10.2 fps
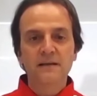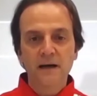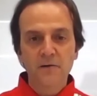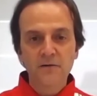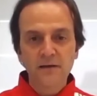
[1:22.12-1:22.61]
and
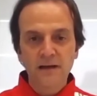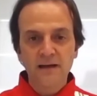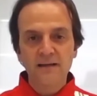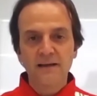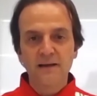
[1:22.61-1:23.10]
downs
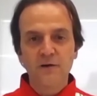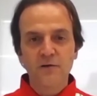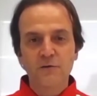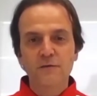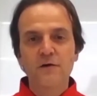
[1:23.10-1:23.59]
and a
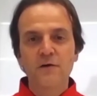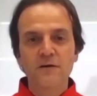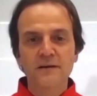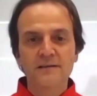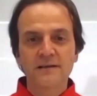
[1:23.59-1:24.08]
lot of
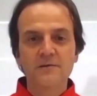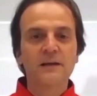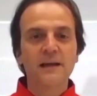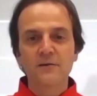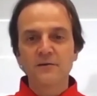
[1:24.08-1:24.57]
corners that
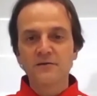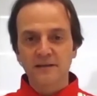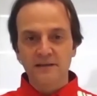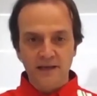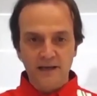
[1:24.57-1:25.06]
you cannot
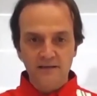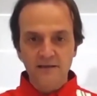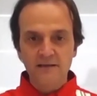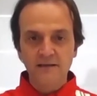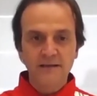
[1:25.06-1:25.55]
see the
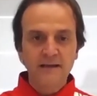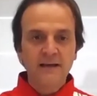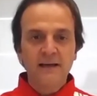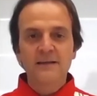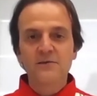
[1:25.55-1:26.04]
exit.
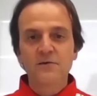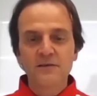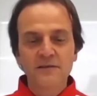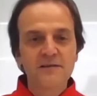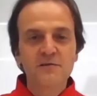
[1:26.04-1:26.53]
And
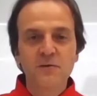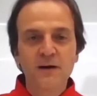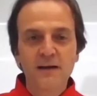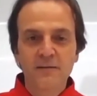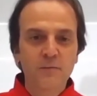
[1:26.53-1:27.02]
so this is
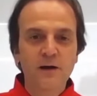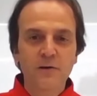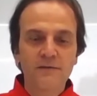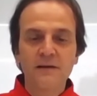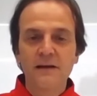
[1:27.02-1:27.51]
why
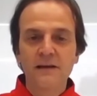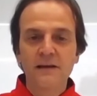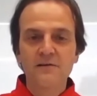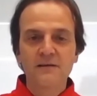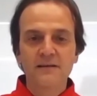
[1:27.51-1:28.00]
one of the
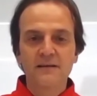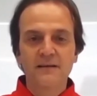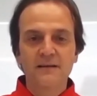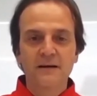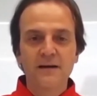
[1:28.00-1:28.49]
reasons that
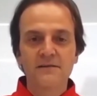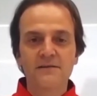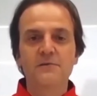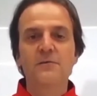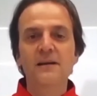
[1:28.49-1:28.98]
the
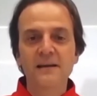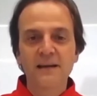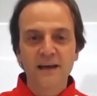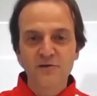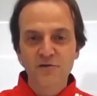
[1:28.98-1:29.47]
drivers
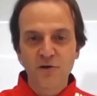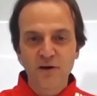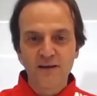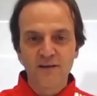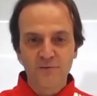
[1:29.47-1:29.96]
really
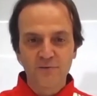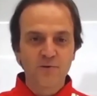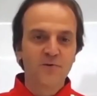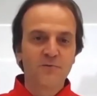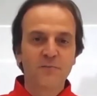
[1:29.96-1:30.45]
enjoy to
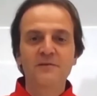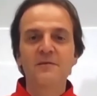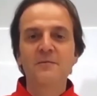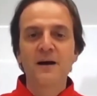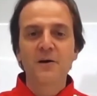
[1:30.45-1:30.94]
go to
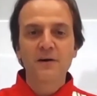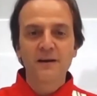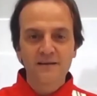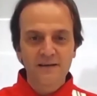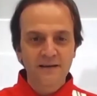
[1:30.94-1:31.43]
Portimão
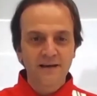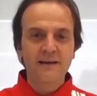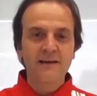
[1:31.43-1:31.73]
and they